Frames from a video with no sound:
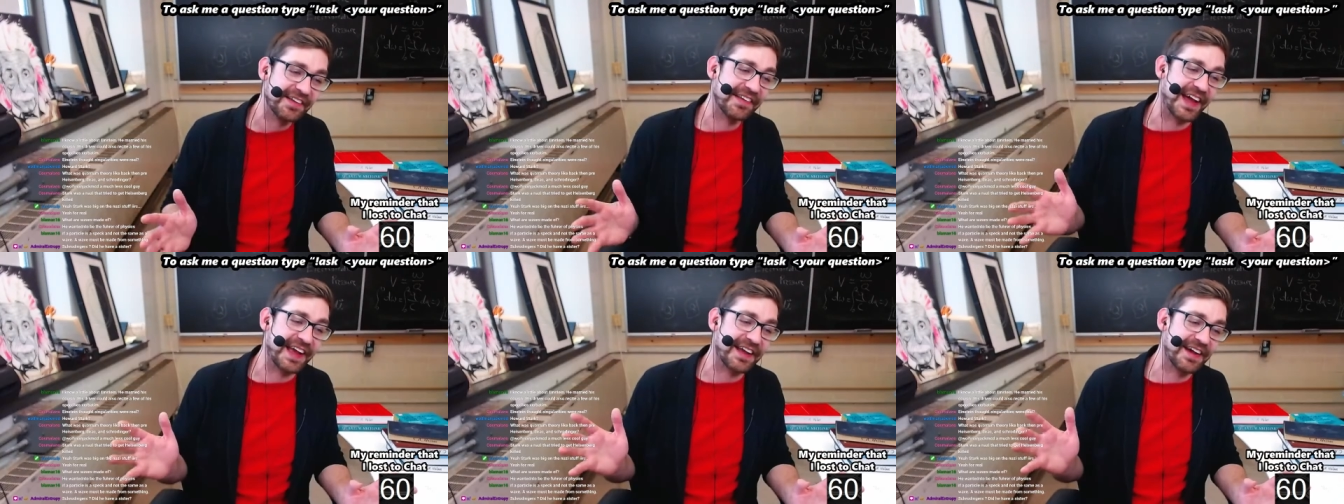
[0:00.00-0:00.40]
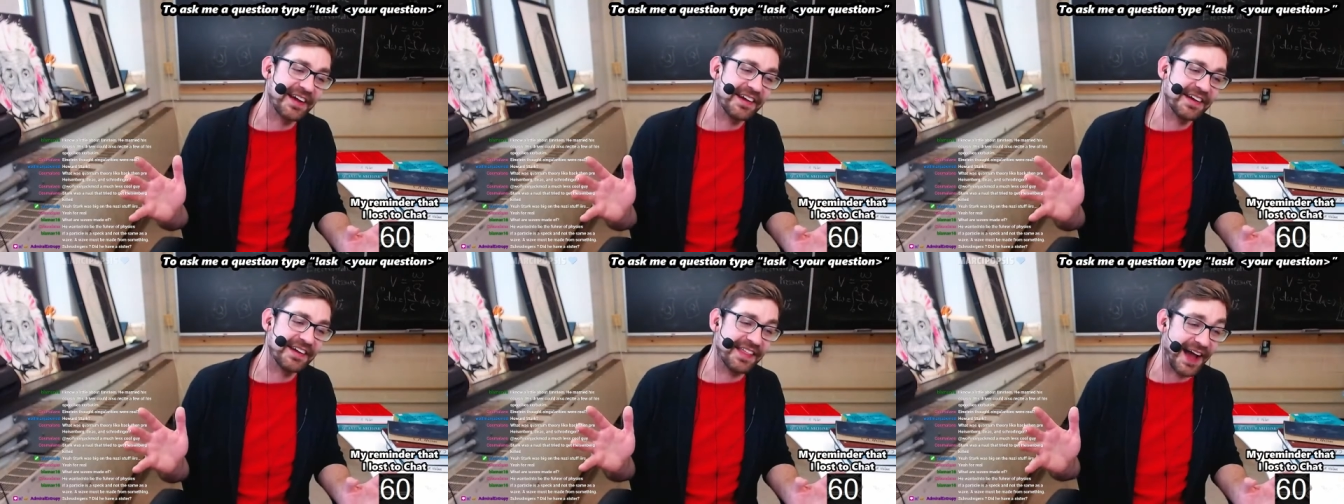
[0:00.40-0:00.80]
like
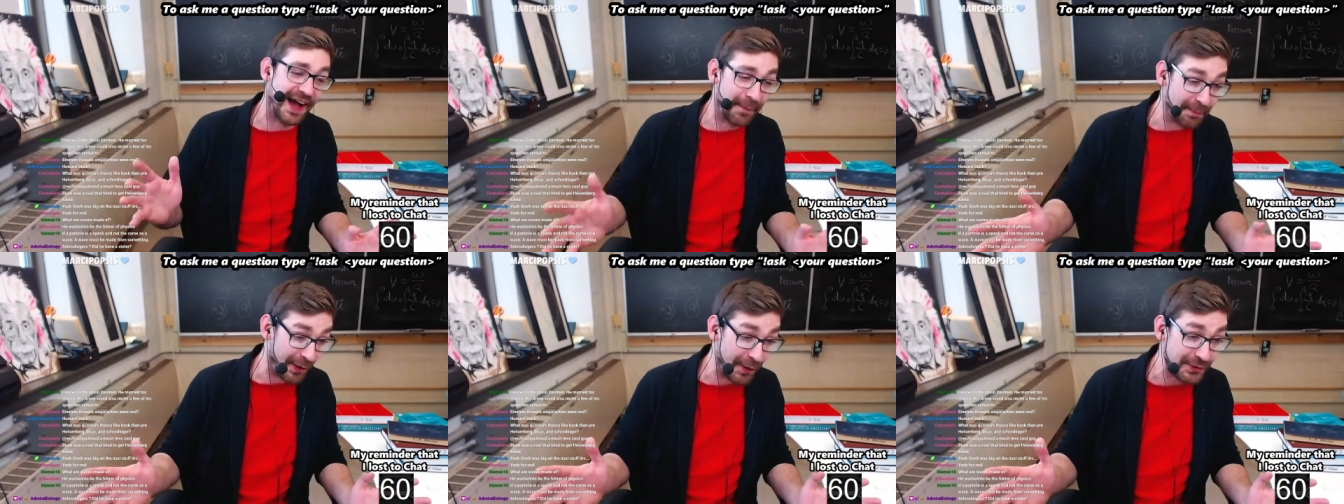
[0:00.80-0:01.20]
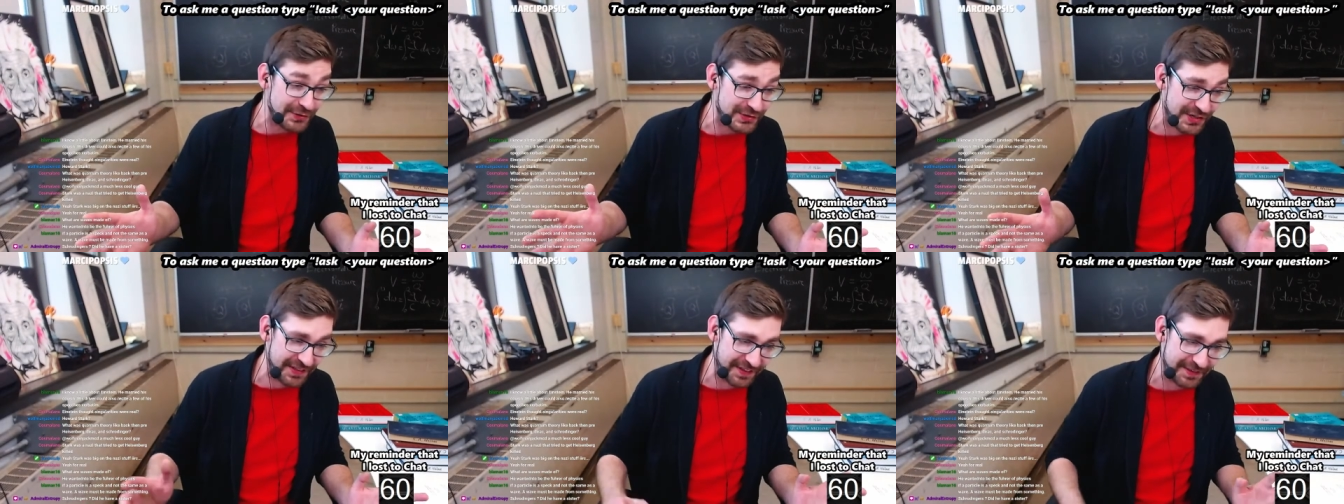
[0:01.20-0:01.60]
that
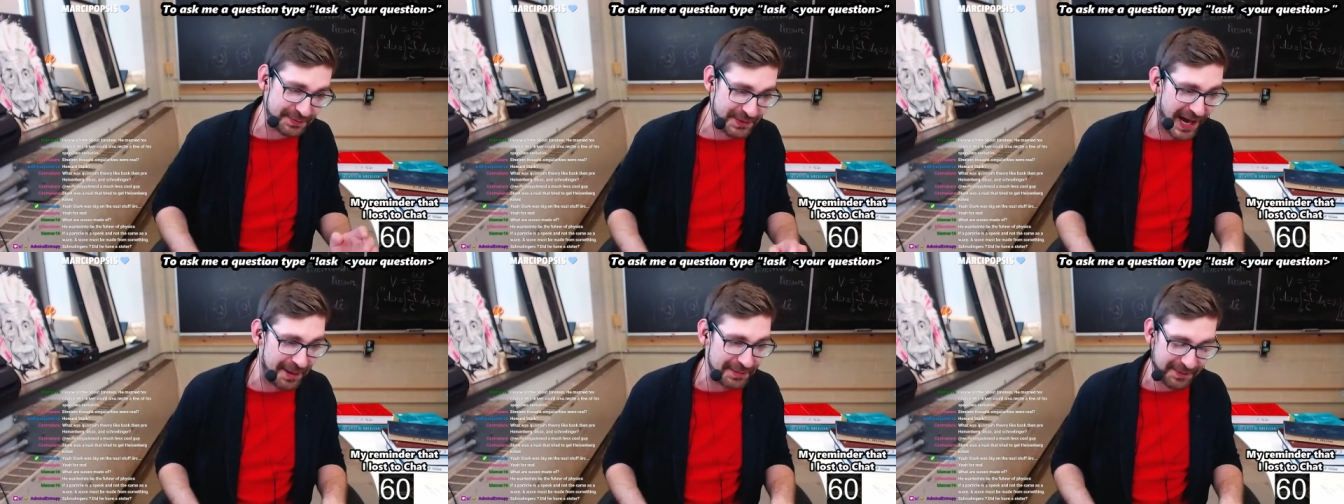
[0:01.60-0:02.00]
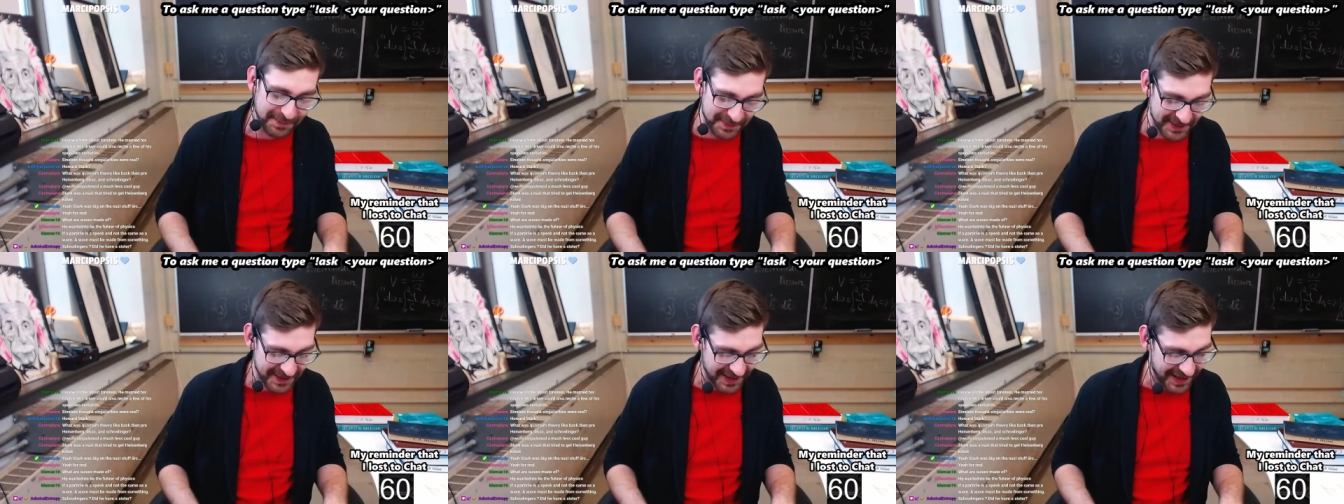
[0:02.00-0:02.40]
approach to this problem.